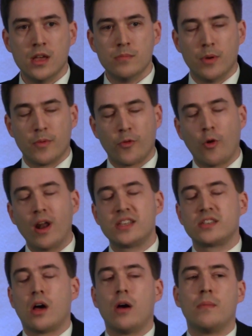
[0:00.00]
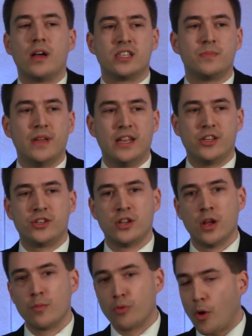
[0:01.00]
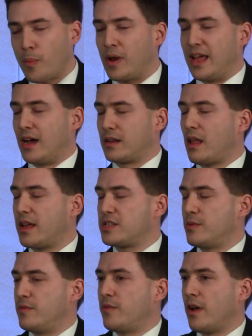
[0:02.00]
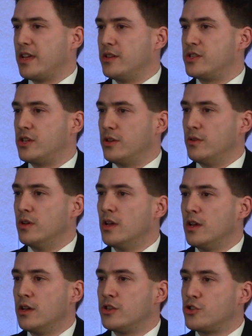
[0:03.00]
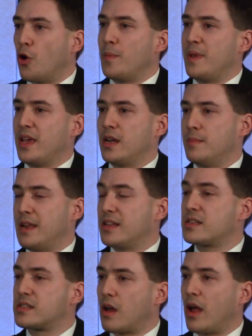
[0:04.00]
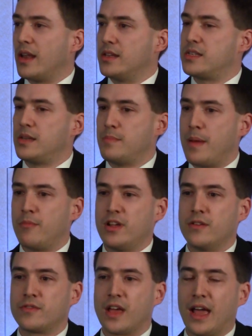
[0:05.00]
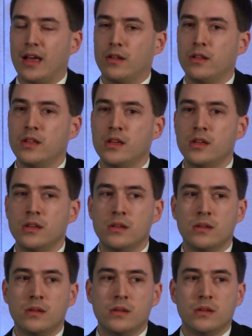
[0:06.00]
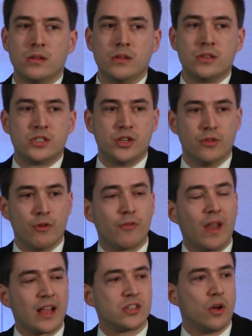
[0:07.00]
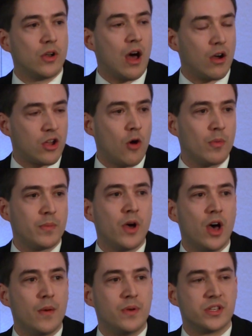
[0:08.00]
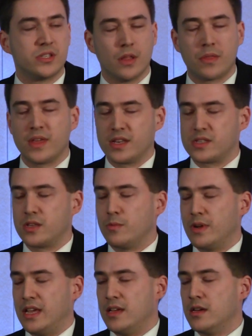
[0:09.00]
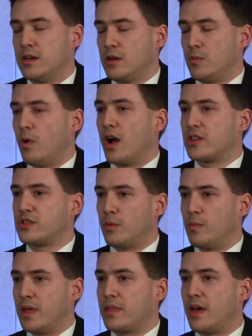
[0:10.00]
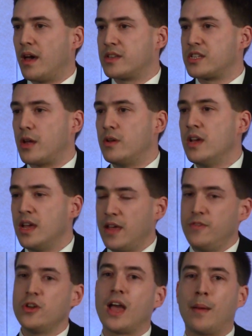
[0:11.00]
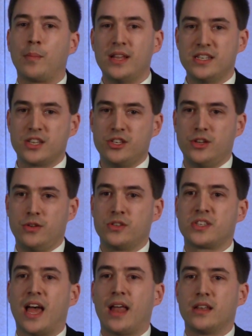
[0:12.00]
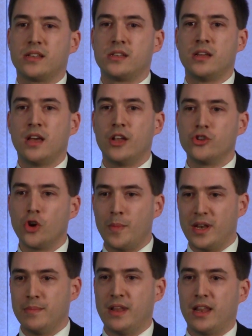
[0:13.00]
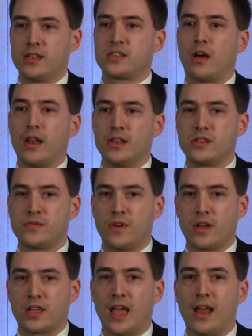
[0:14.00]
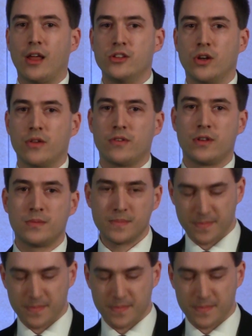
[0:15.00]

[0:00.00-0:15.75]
But before I start my speech properly, I'd like to invite you to join me in a minute's silence in memory of Gail, to reflect on our common purpose and the things that we worked on with her. So if you can, please could you stand and join me in a minute's silence for Gail O'Donovan.